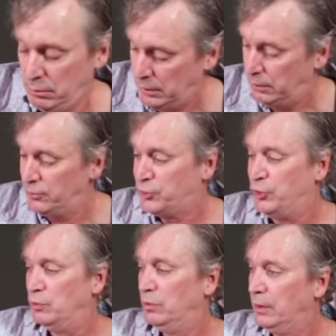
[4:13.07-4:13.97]
and
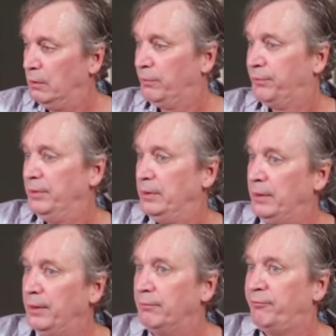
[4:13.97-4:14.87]
2 and 3
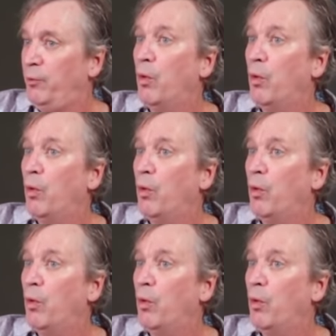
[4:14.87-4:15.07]
and 4.